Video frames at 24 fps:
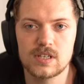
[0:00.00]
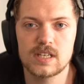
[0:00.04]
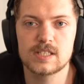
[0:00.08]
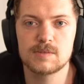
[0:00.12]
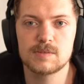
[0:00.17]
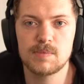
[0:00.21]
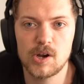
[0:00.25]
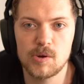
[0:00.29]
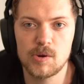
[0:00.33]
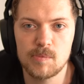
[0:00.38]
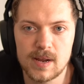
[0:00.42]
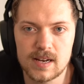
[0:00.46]

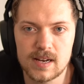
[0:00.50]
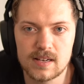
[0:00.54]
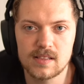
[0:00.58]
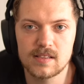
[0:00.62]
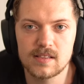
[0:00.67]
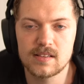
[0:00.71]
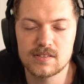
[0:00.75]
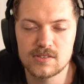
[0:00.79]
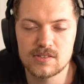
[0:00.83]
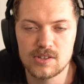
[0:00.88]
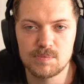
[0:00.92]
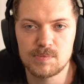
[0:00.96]
experimental
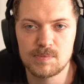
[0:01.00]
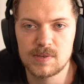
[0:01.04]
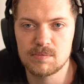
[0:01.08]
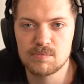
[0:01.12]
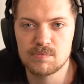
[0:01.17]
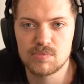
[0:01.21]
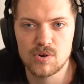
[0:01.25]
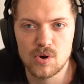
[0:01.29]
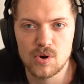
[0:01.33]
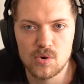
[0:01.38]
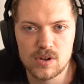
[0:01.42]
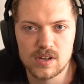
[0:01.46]
does not mean
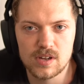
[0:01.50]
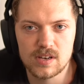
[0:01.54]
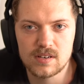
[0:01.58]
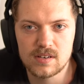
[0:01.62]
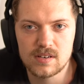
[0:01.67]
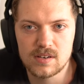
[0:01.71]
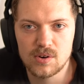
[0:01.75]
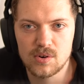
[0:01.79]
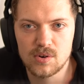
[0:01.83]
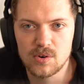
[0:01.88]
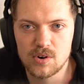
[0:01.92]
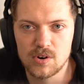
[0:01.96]

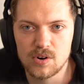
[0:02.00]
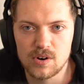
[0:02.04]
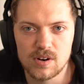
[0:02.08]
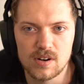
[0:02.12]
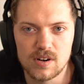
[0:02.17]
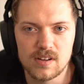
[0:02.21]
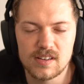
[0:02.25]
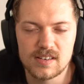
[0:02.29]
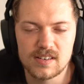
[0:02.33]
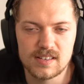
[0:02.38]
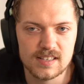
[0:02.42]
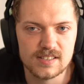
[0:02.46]
broken or
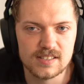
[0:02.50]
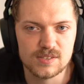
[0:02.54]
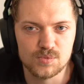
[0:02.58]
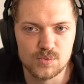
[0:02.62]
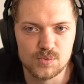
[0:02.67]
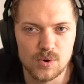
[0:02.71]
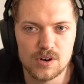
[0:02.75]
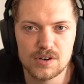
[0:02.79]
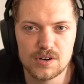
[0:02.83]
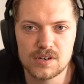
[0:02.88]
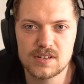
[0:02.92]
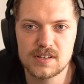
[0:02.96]
doesn't
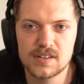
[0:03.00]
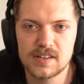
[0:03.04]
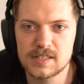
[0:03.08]
work.